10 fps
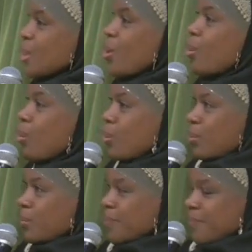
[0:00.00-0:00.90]
Oh,
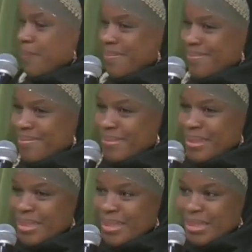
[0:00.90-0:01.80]

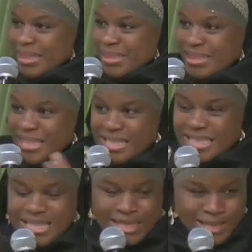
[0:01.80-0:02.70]
this
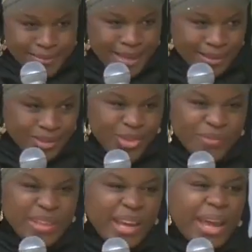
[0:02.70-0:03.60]
is the smell
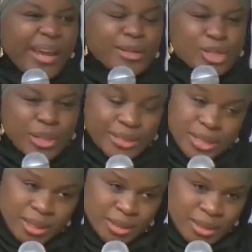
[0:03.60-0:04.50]
of the
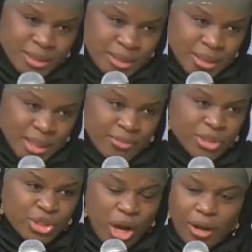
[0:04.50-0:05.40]
hairdresser of
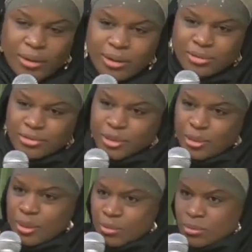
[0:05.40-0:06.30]
the daughter of
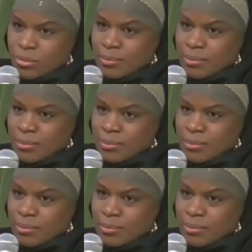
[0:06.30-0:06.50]
Pharaoh.